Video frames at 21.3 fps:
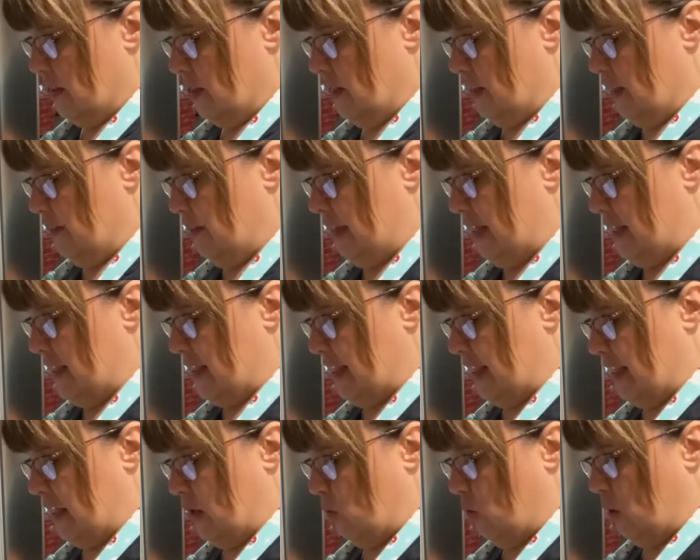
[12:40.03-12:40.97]
But it's at
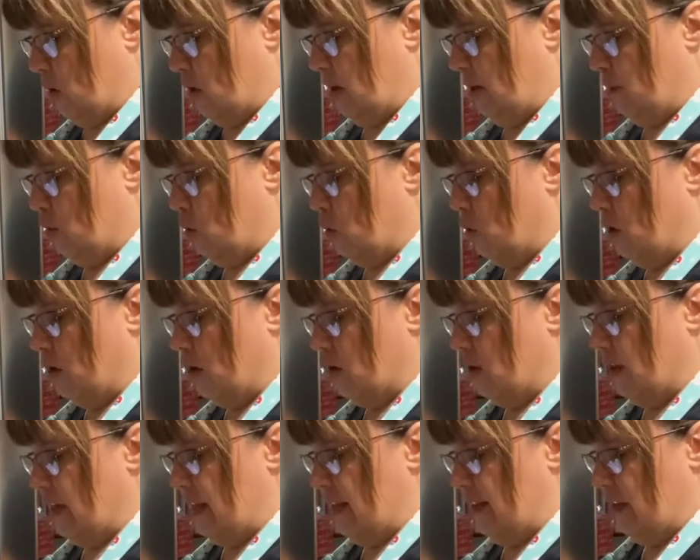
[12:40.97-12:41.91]
that rolling boil,
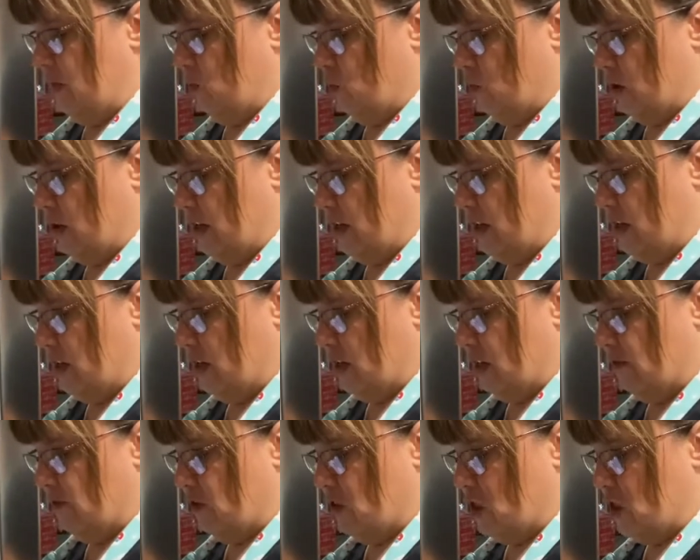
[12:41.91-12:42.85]
and then we're going to cook
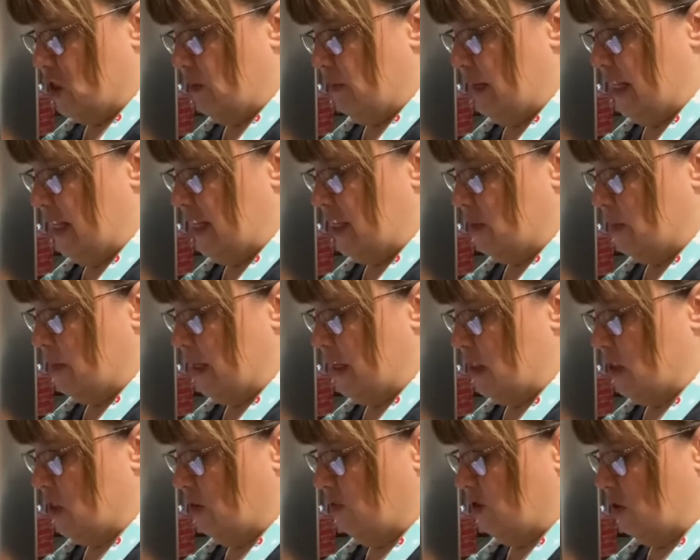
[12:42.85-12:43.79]
it for 2 minutes
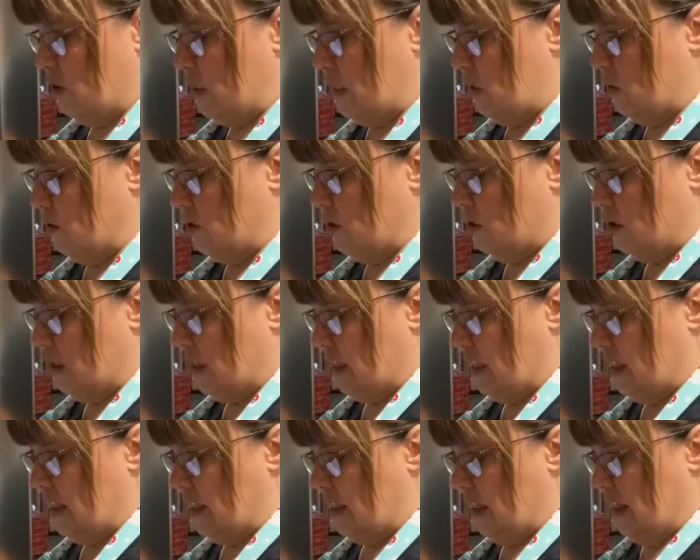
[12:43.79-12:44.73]
because if you don't cook
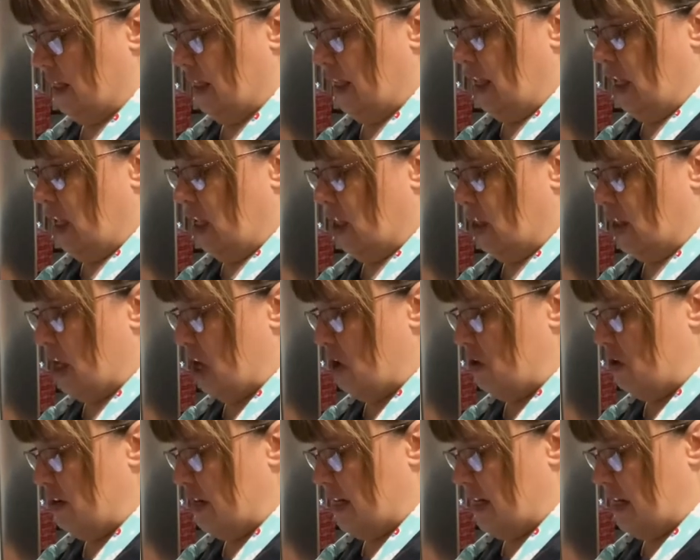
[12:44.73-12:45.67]
it
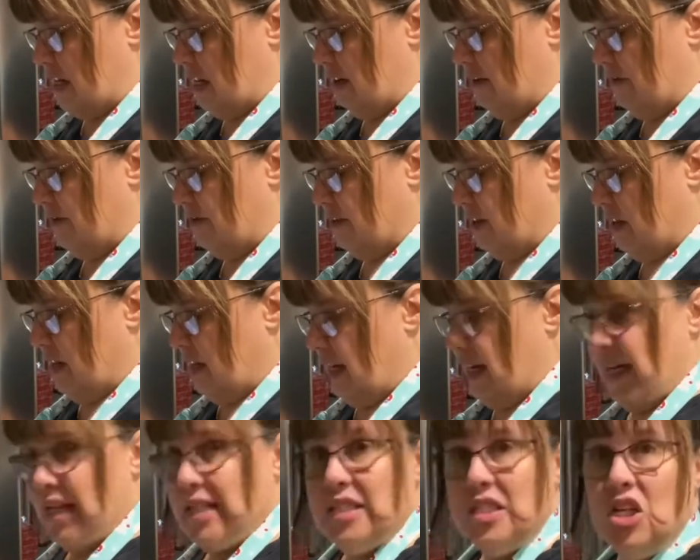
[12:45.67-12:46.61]
long enough,
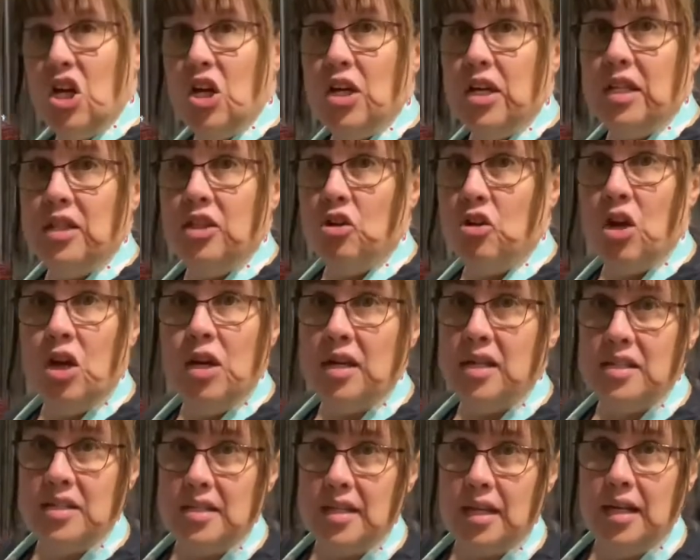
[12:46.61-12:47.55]
they're not going to
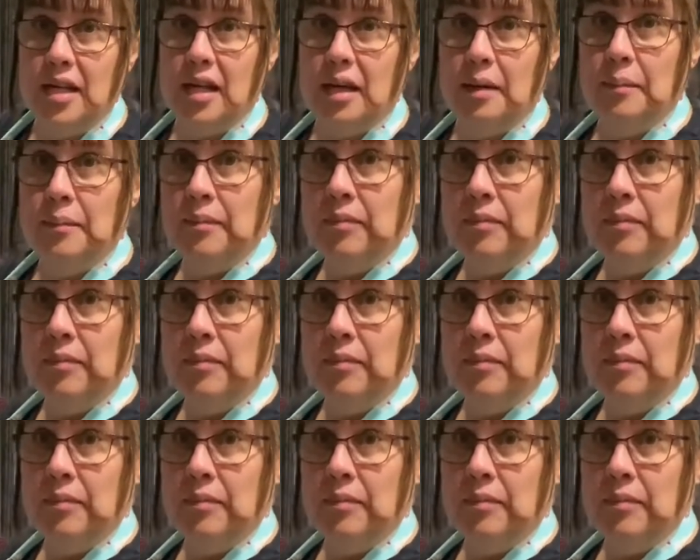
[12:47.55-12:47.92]
set up.